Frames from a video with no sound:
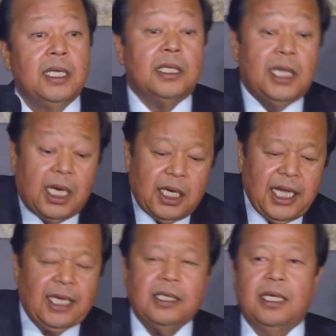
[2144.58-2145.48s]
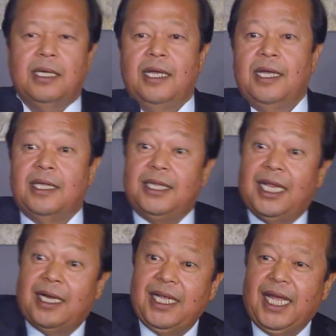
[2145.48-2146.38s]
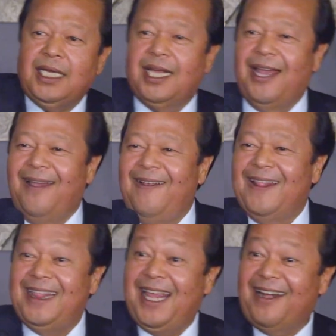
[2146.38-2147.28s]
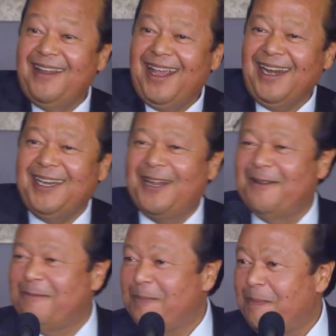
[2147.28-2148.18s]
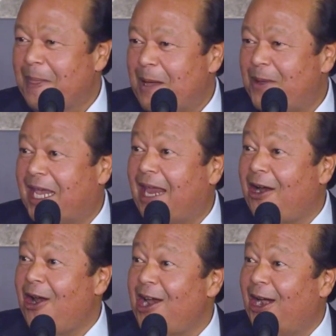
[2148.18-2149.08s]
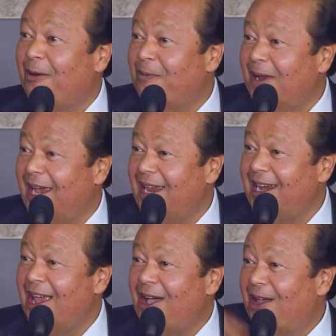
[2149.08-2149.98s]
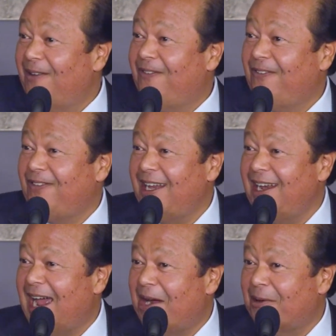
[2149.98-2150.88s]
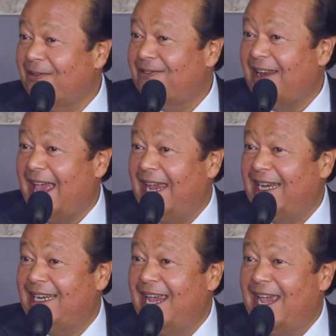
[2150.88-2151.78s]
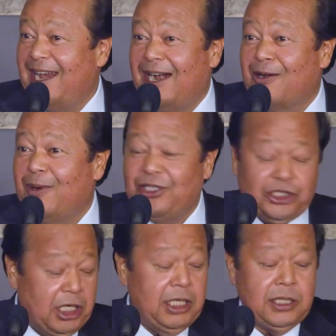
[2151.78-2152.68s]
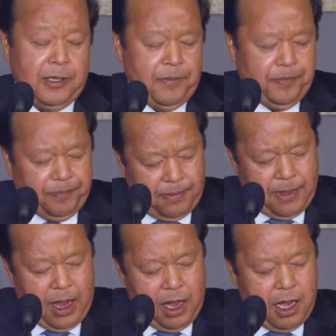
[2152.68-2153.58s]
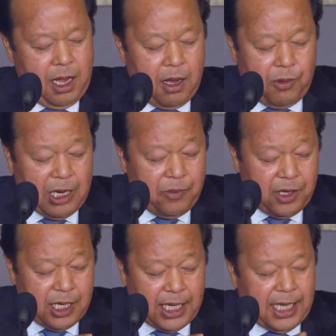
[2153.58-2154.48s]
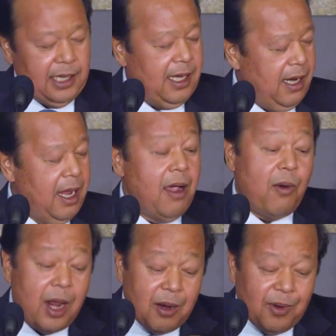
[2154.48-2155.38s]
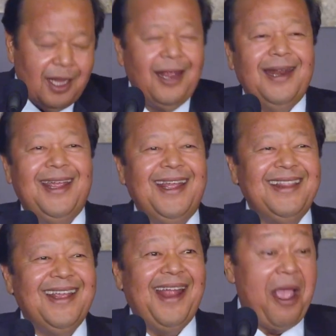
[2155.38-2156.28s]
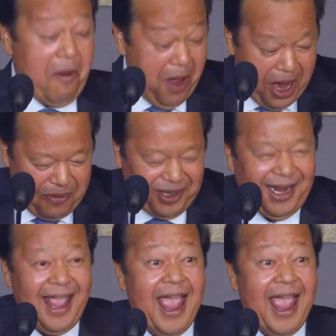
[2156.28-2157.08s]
There yet? There yet? There yet? We get on an airplane on a 15-hour flight, and our question is, when are we going to get there? When are we going to get there? When are we going?